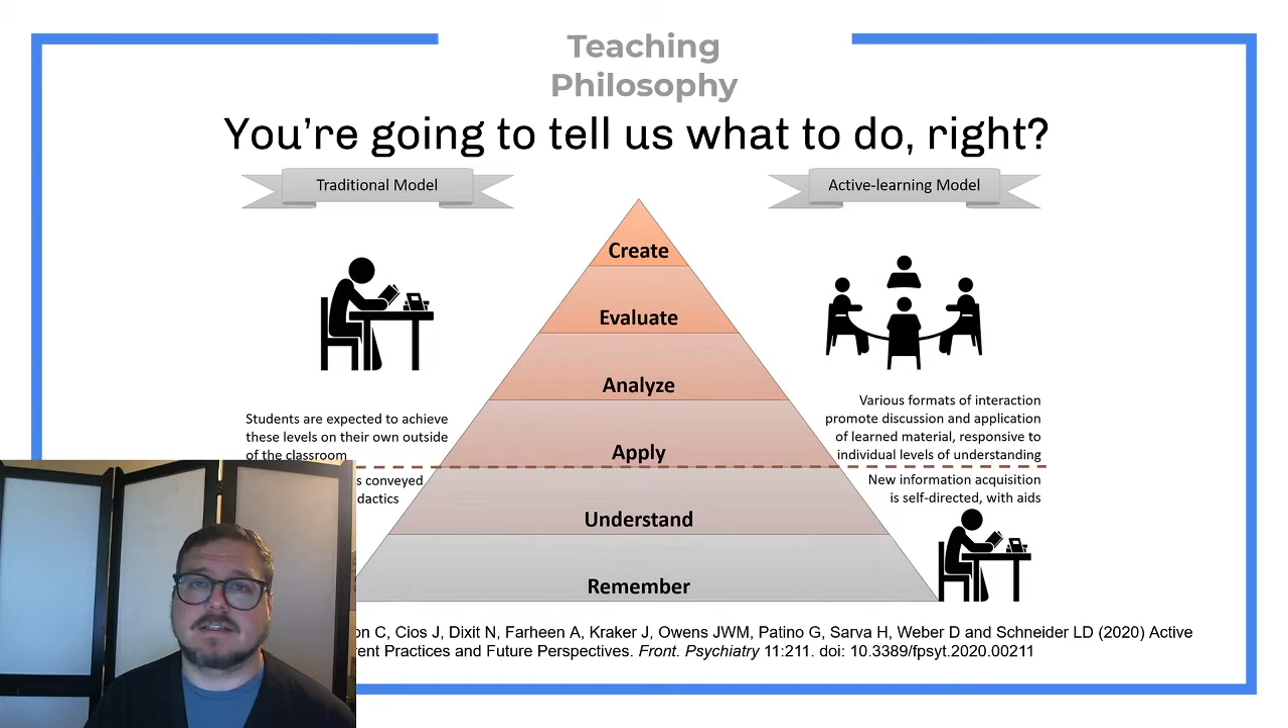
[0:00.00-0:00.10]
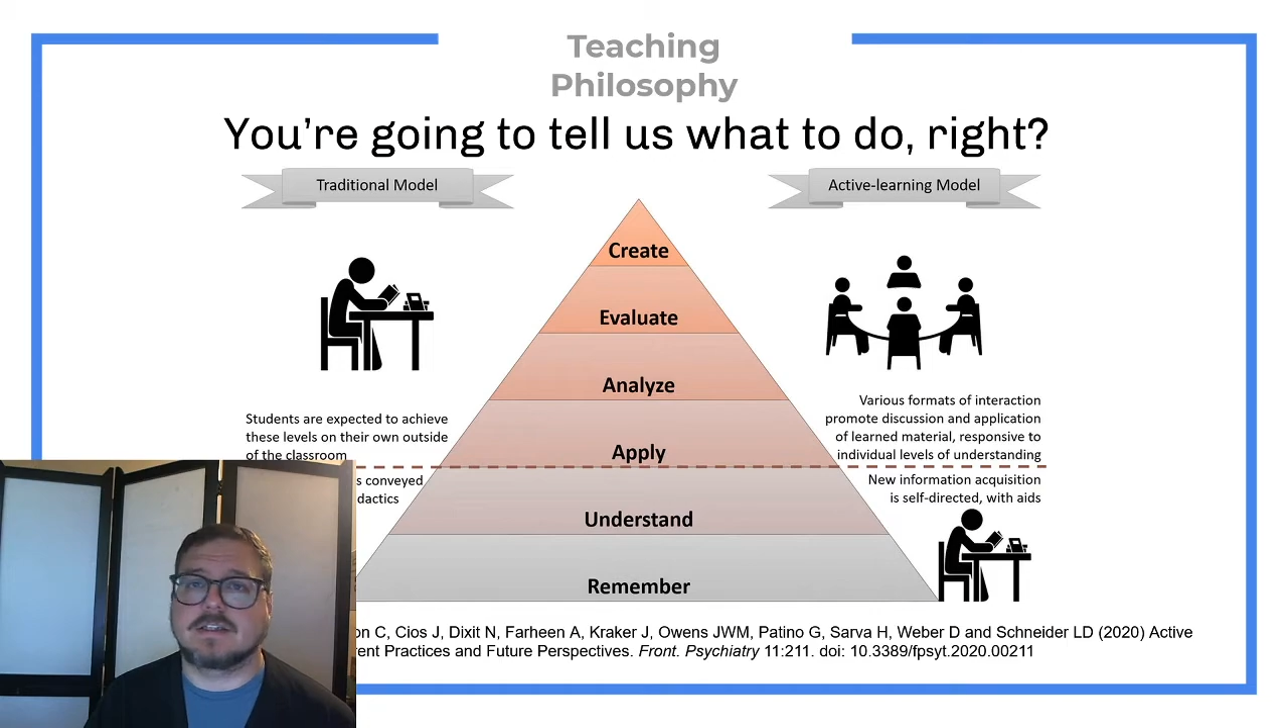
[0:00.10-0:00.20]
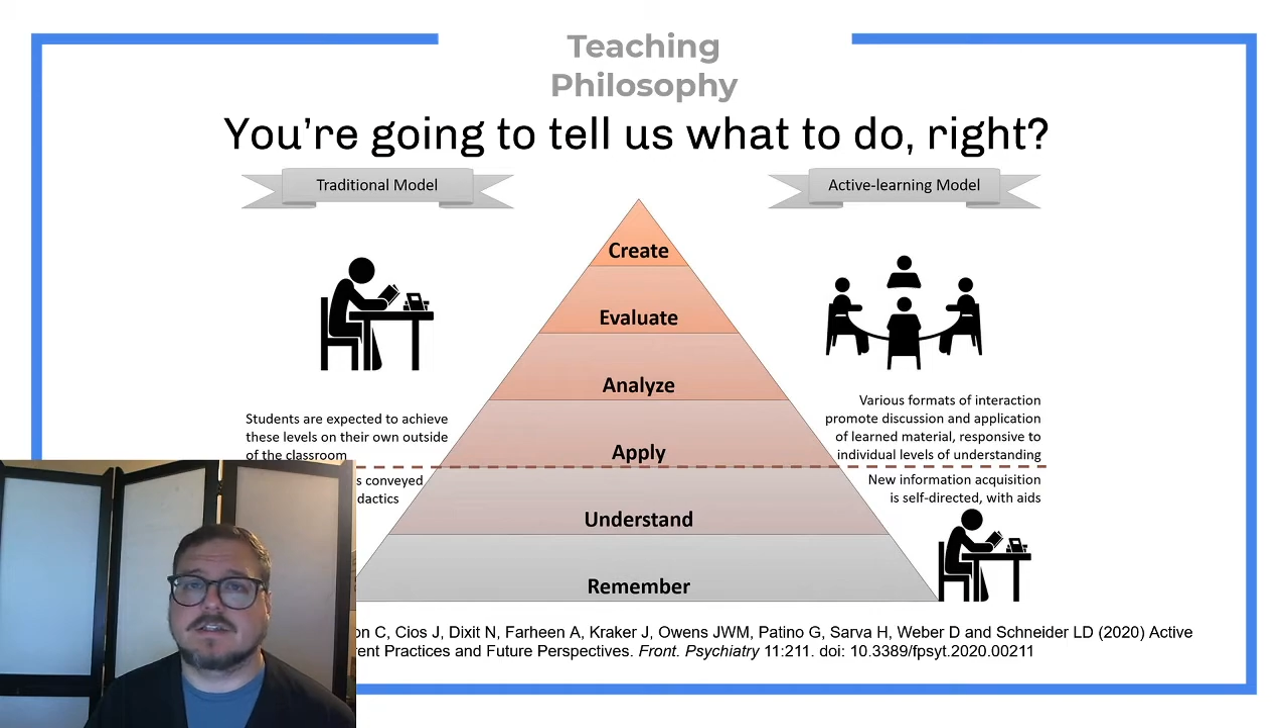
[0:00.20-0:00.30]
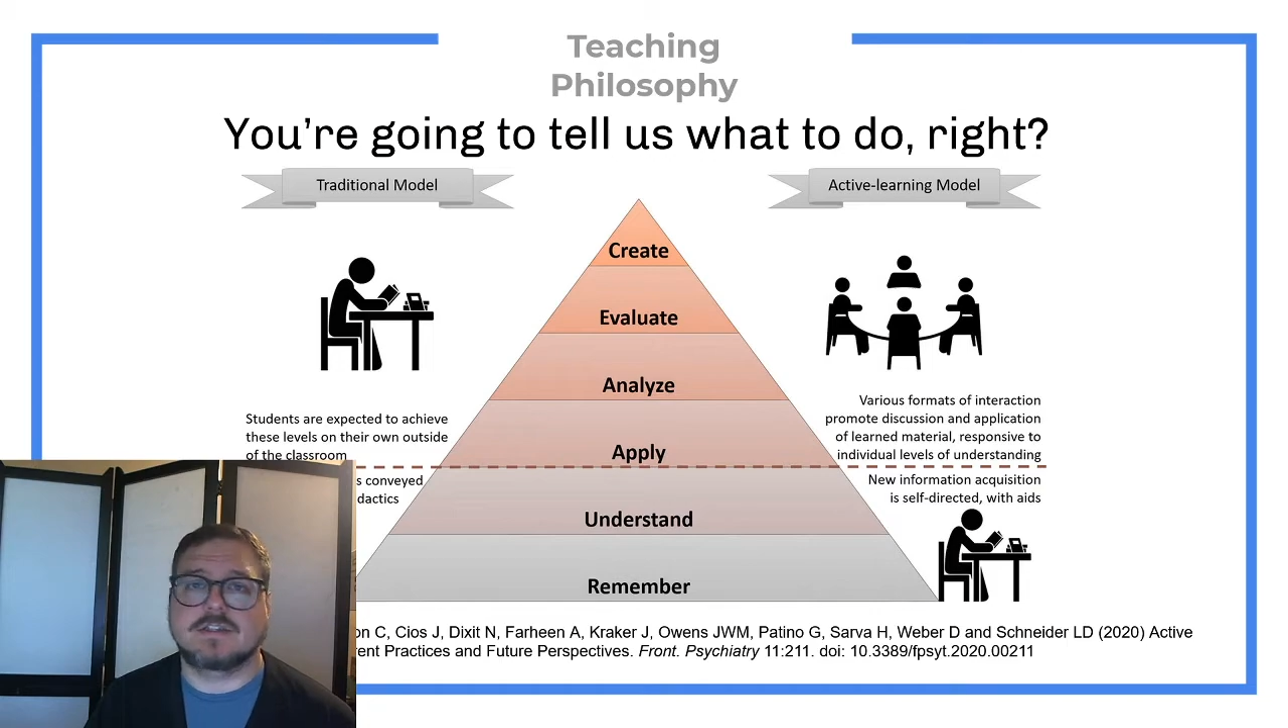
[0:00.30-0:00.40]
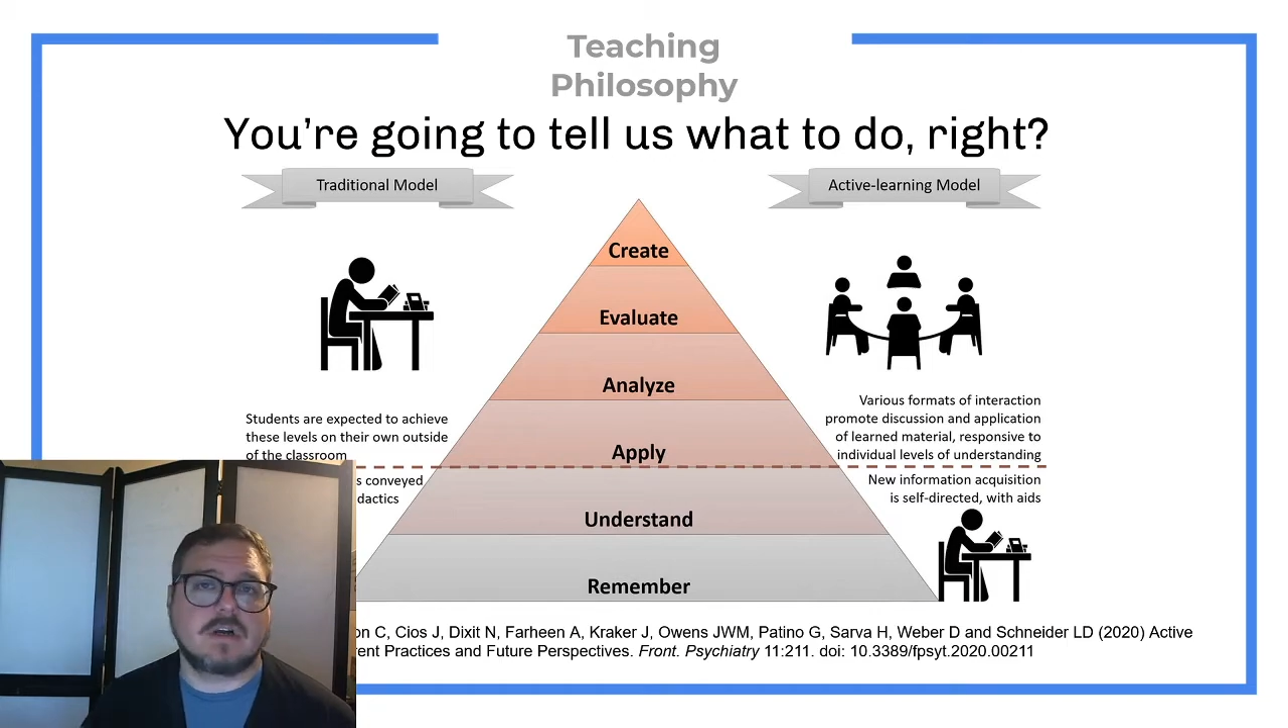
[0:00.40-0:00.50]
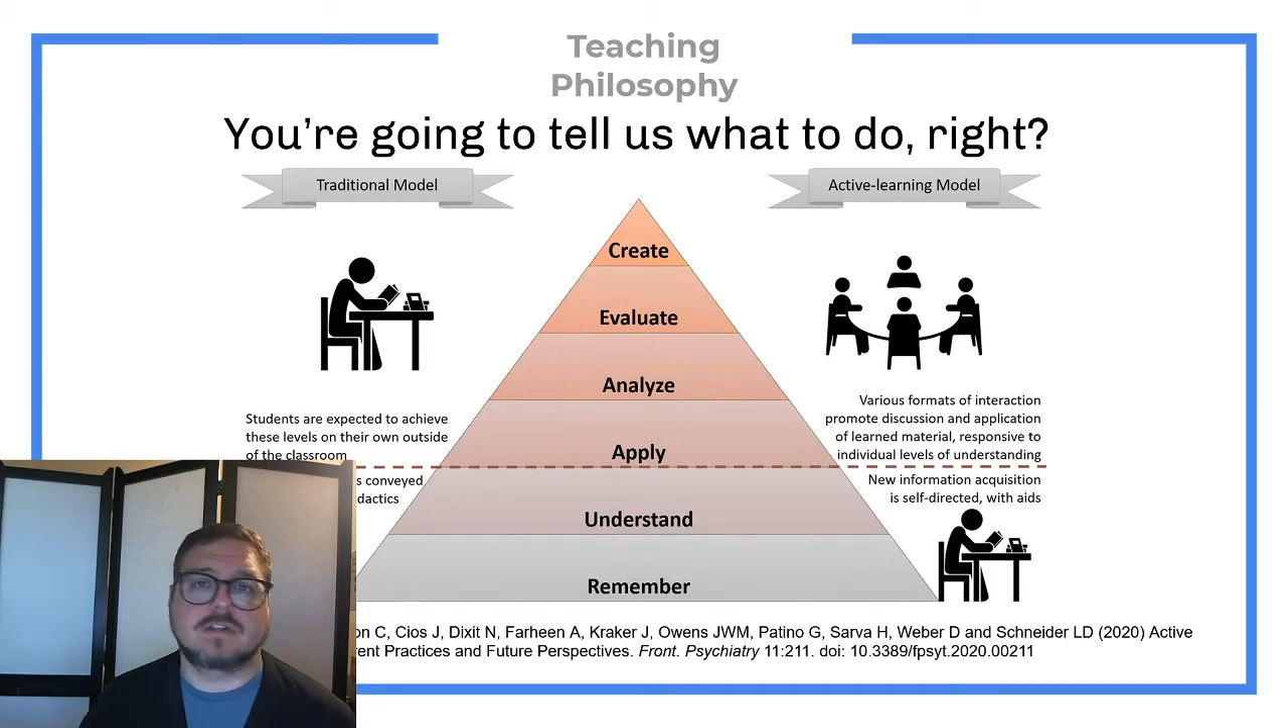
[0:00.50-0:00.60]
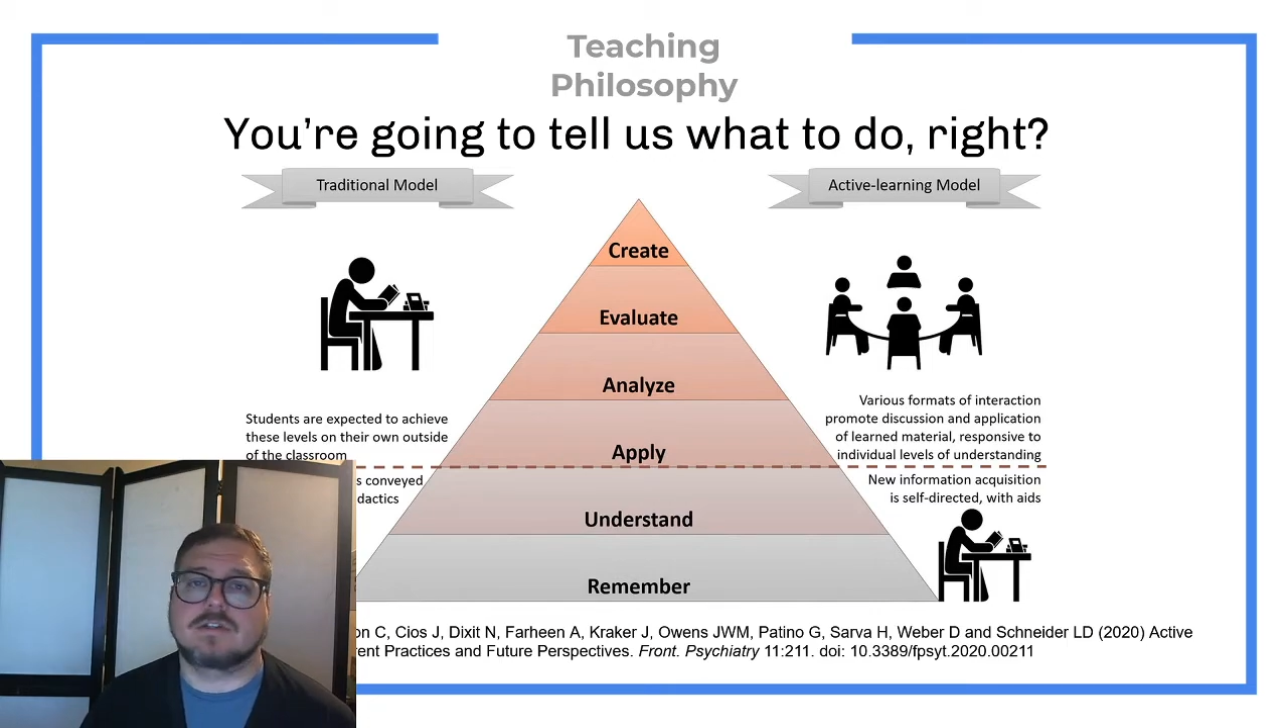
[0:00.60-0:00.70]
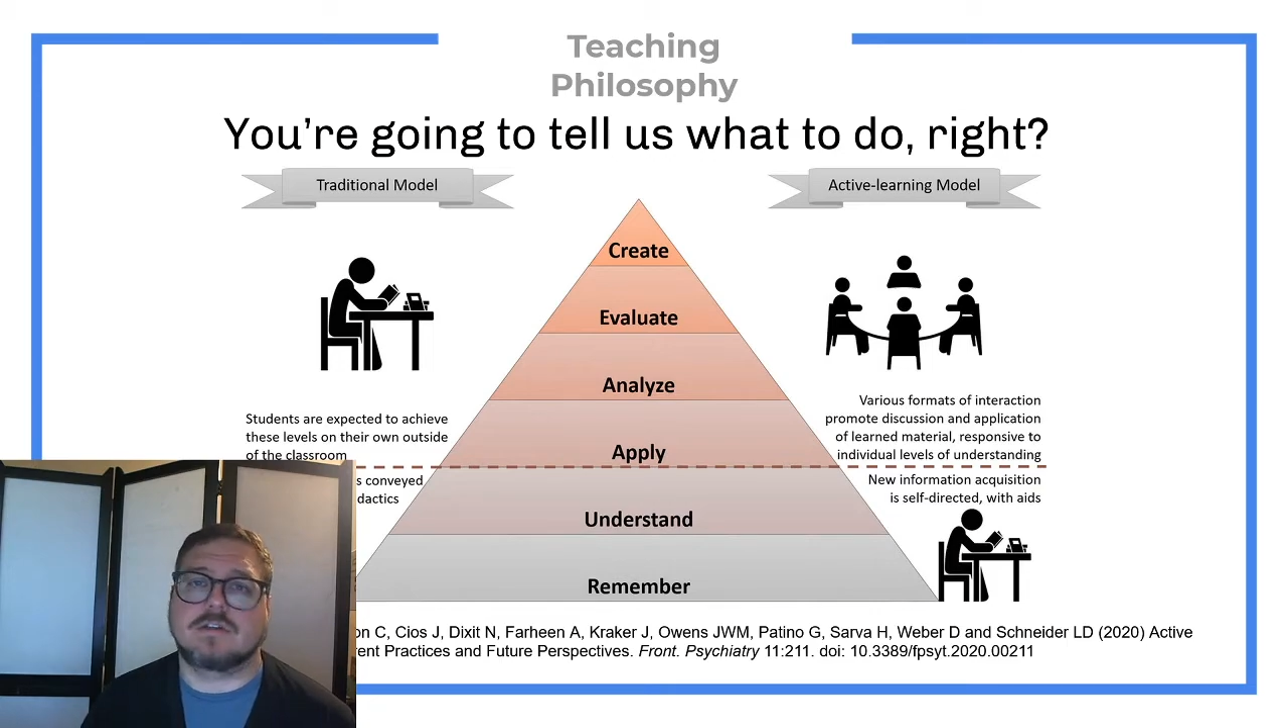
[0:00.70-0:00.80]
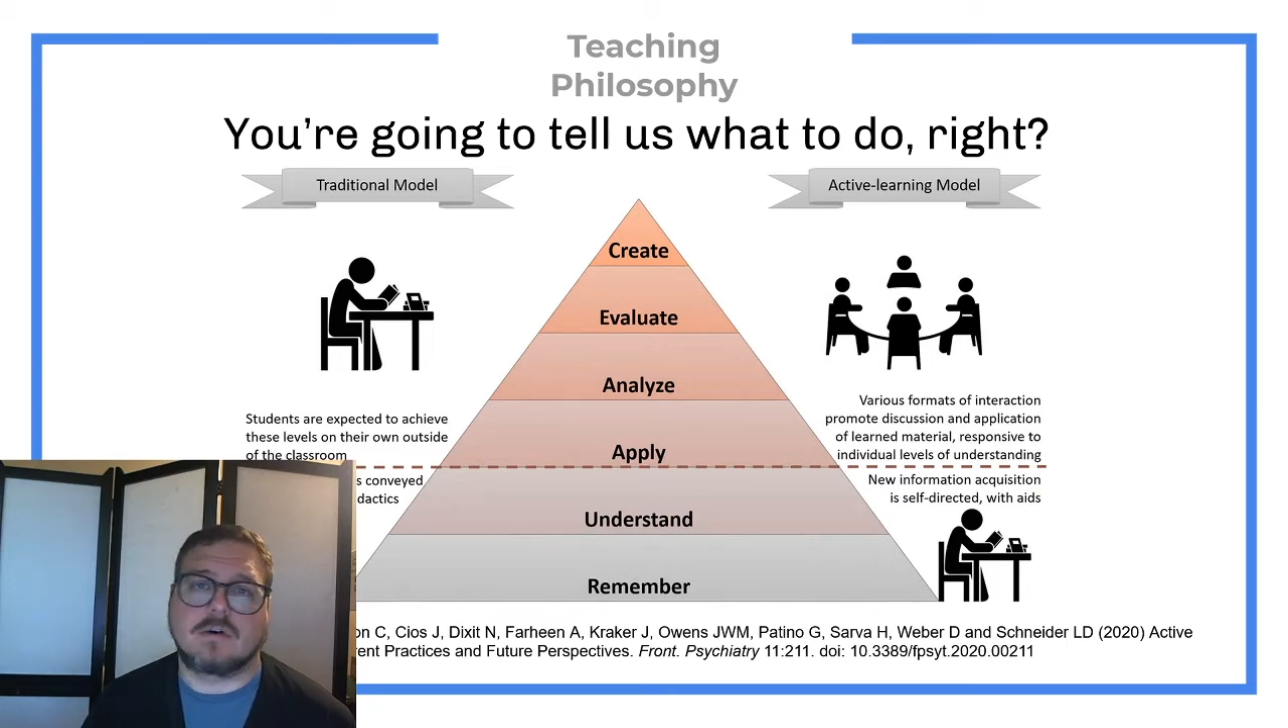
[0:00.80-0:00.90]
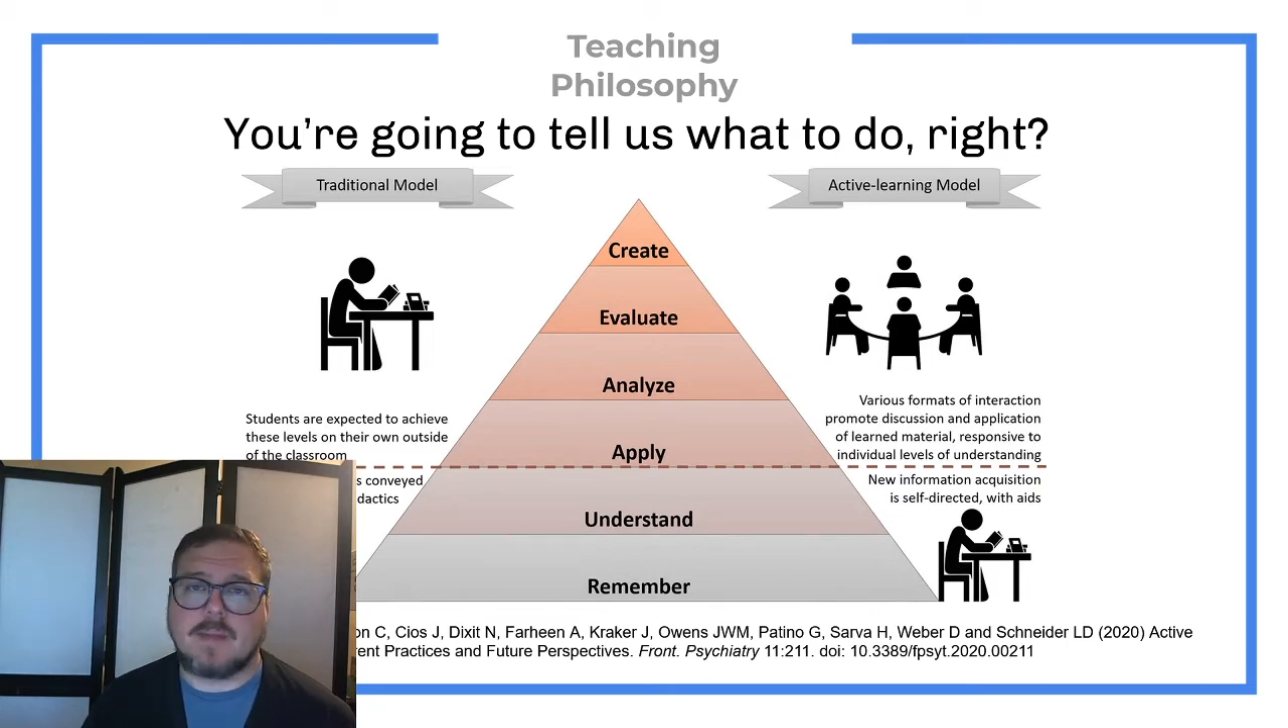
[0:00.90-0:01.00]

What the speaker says: to the structure or